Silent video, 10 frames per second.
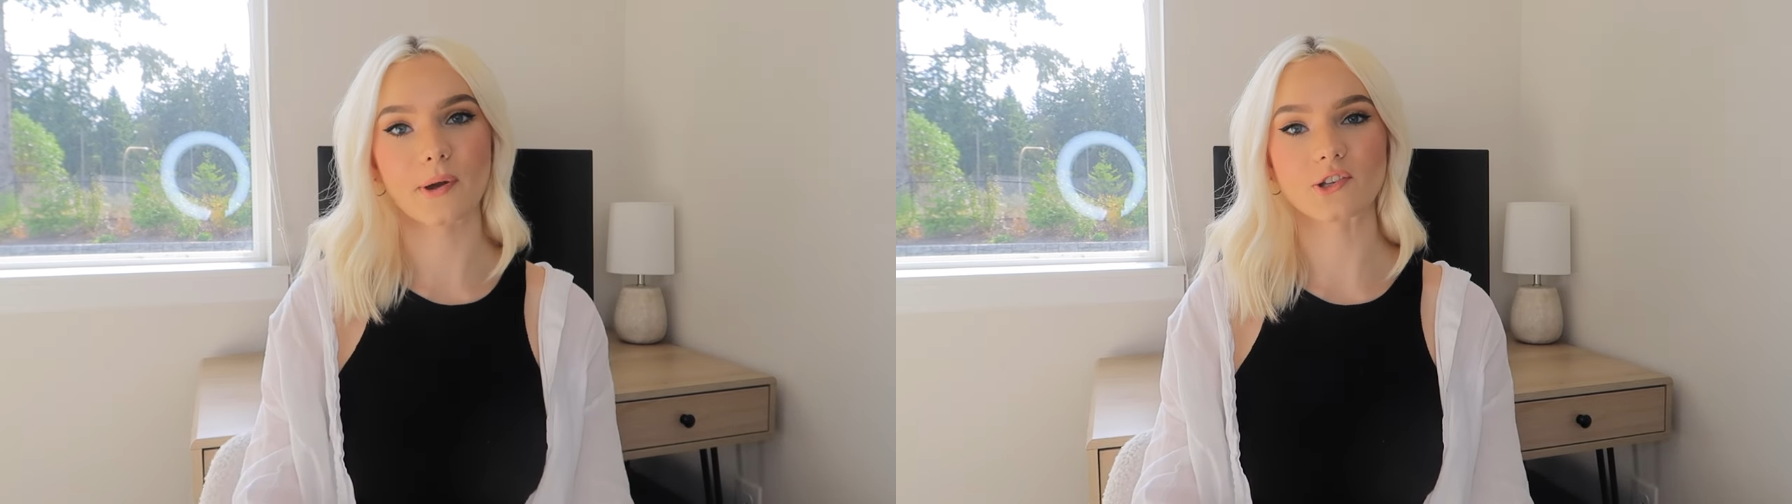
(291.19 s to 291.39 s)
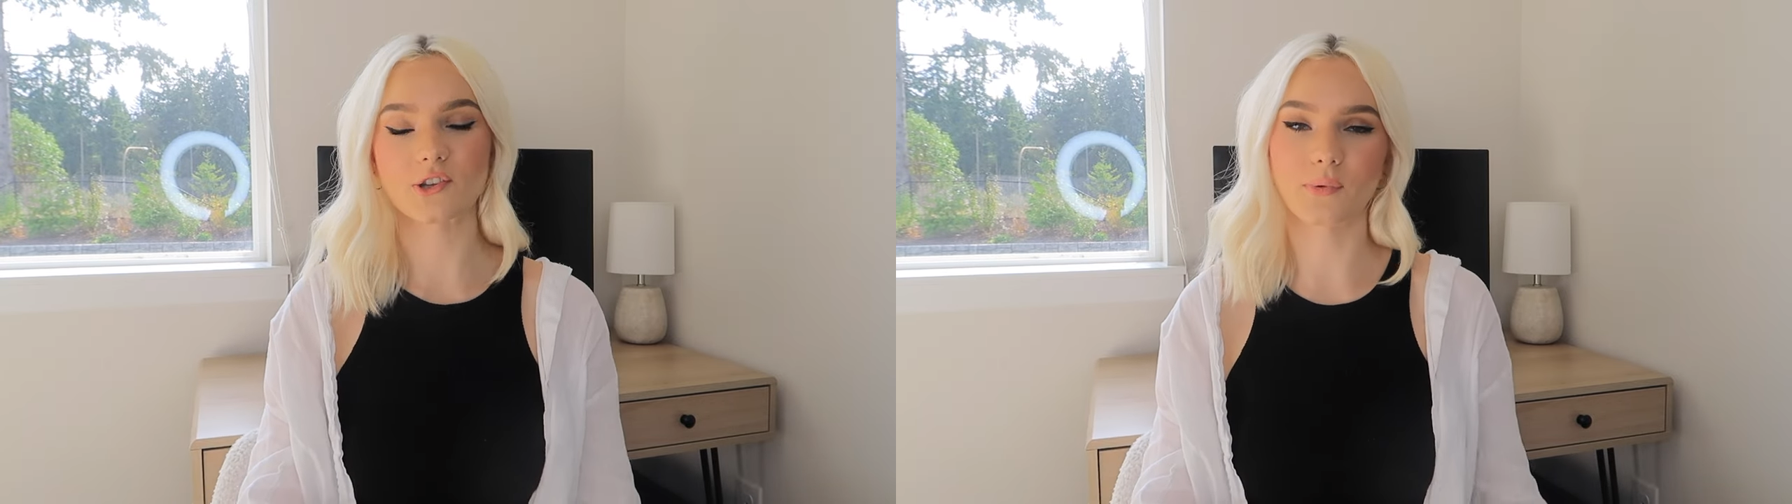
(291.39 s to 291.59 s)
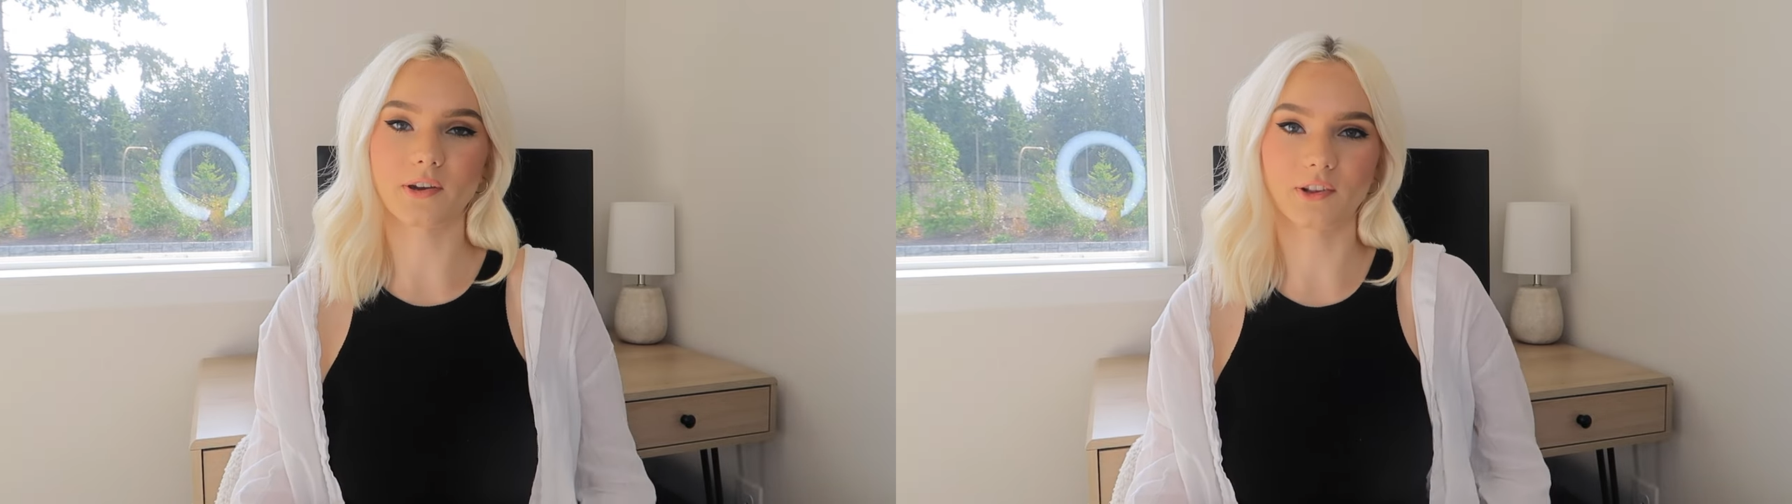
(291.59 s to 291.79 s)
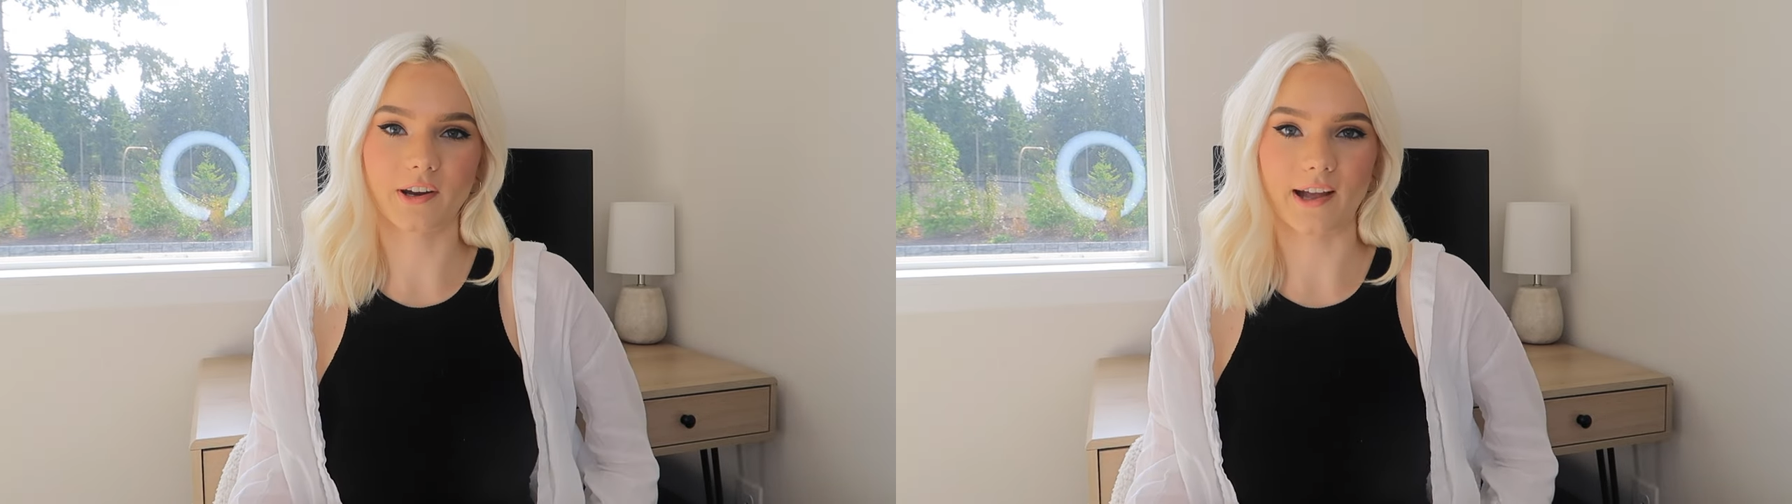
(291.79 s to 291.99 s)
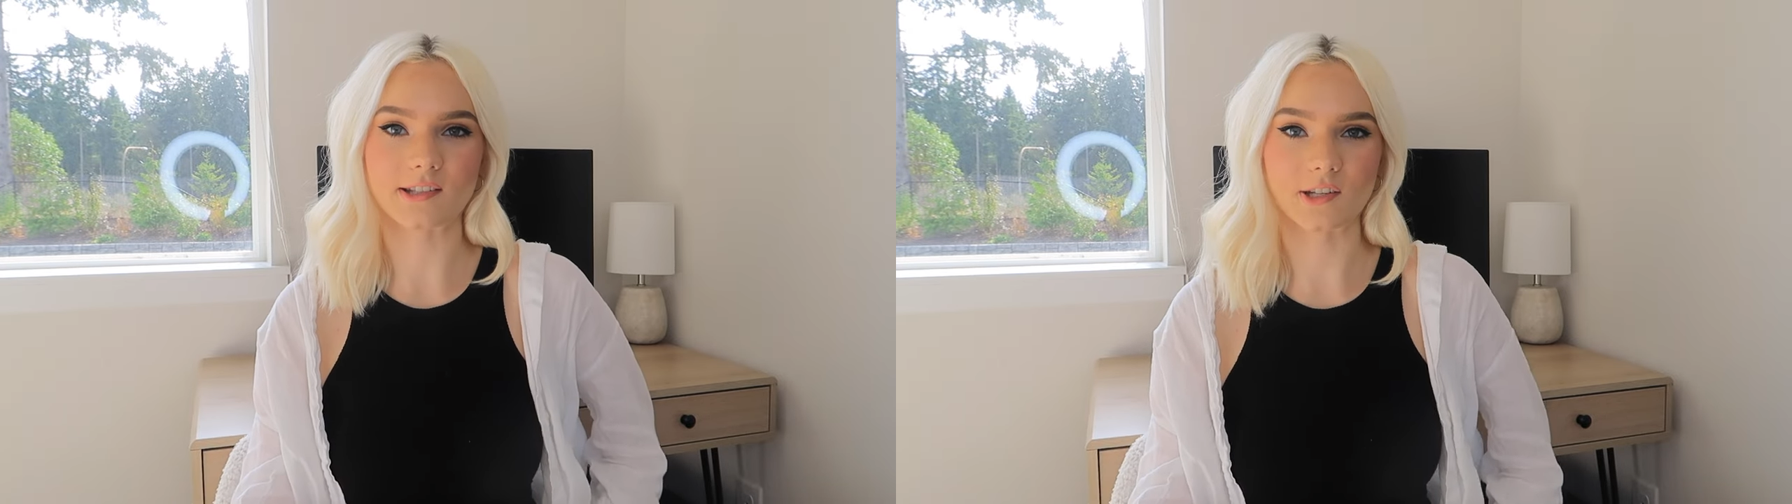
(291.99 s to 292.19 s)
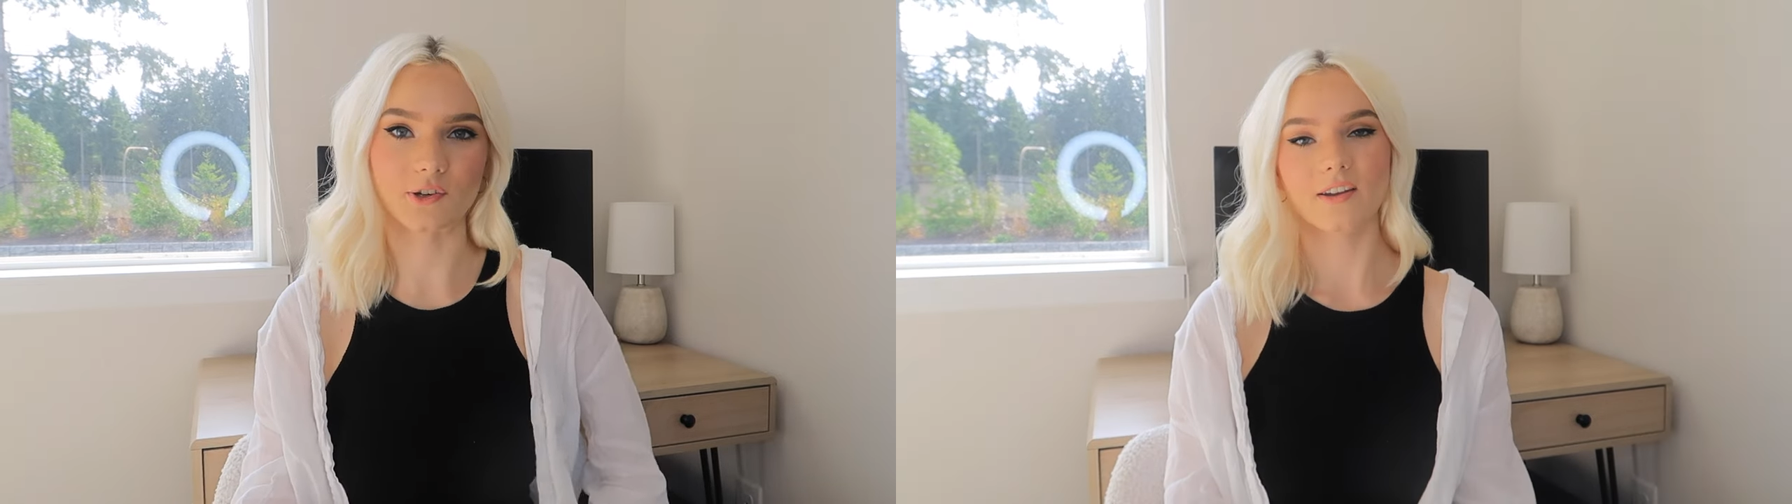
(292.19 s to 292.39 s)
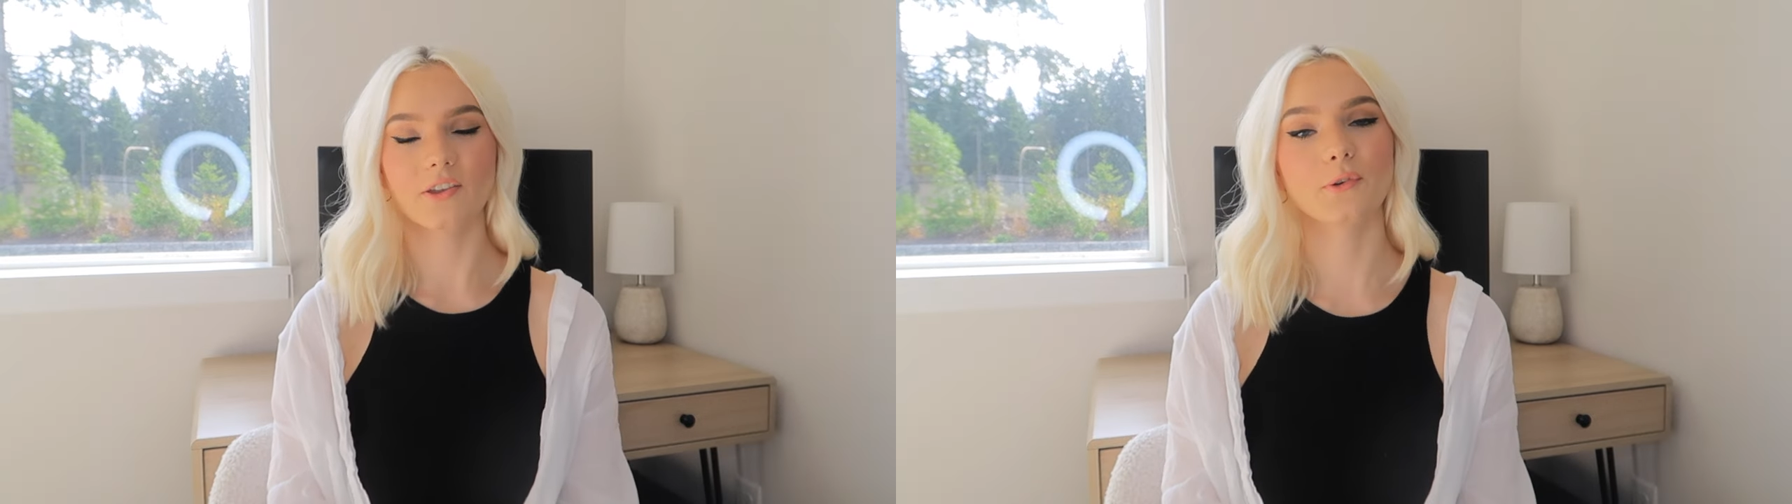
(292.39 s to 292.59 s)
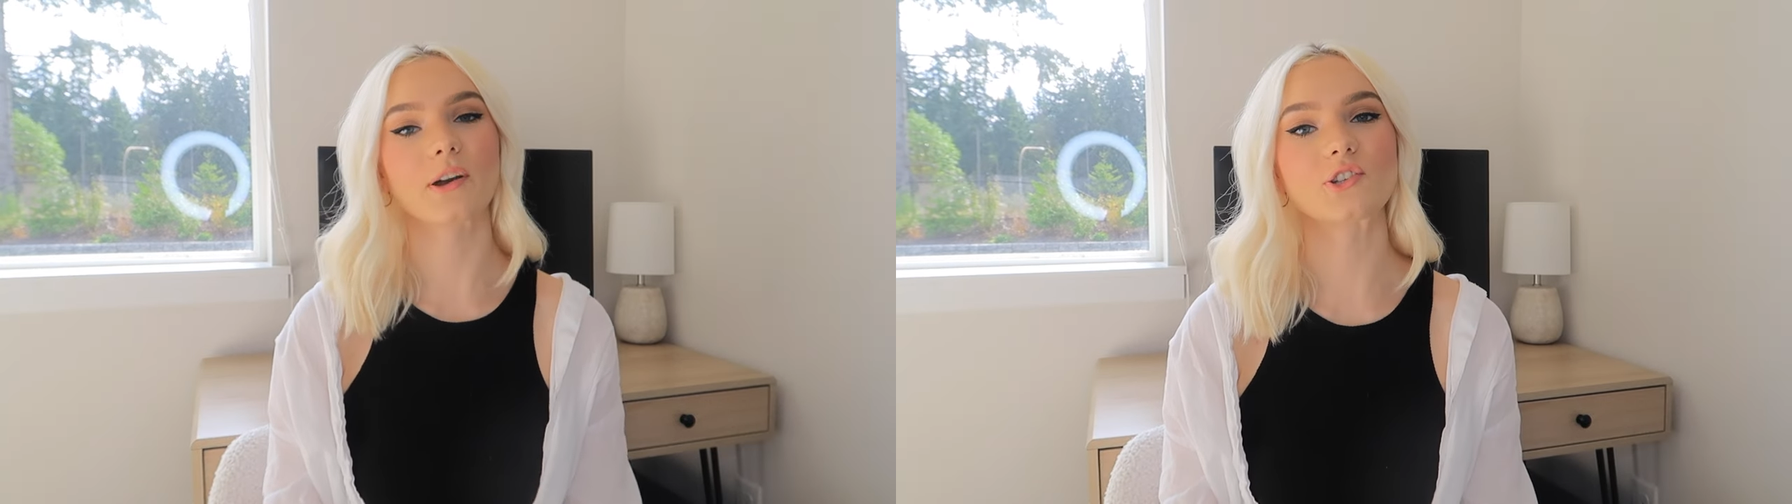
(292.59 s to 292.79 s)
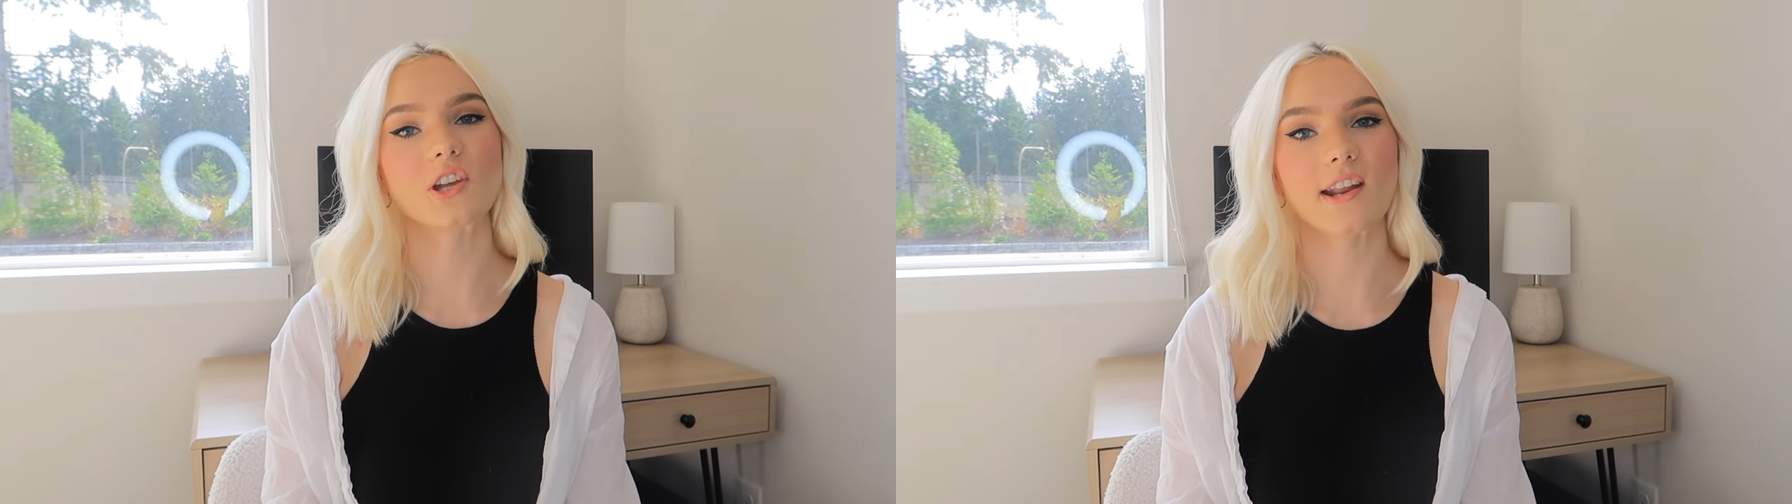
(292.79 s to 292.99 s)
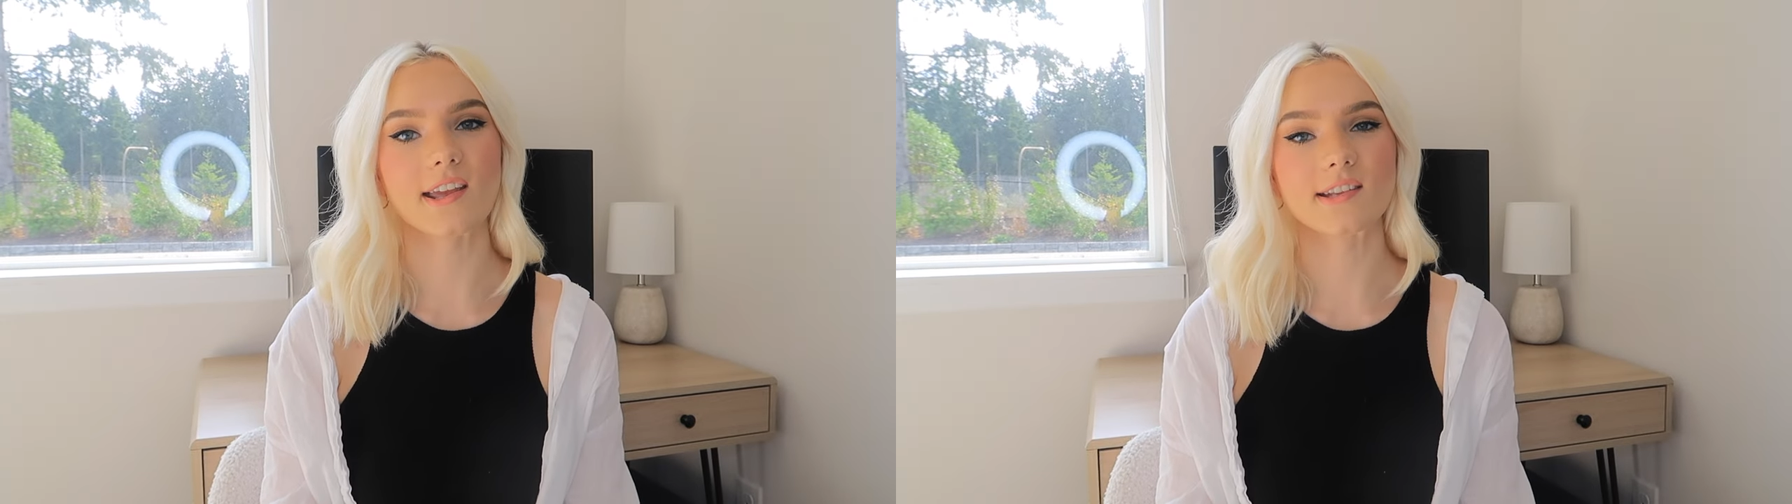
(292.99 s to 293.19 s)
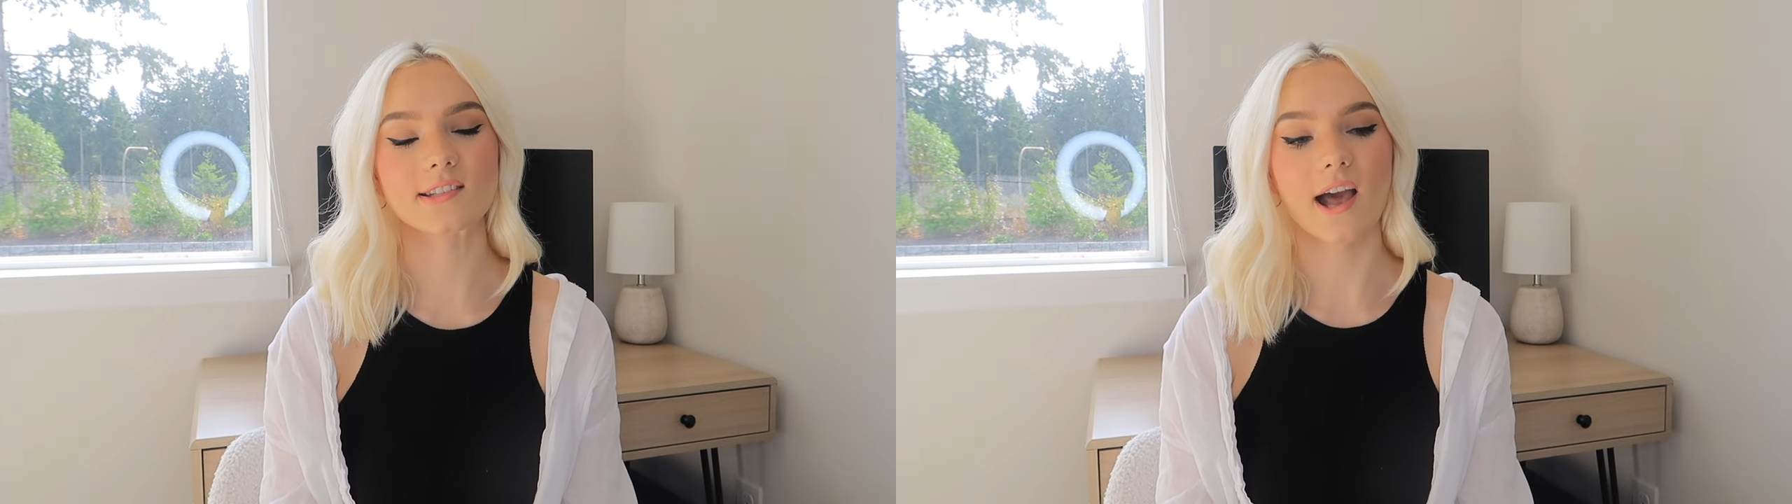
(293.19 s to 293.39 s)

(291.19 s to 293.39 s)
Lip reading: much as regular cats do. Another question is,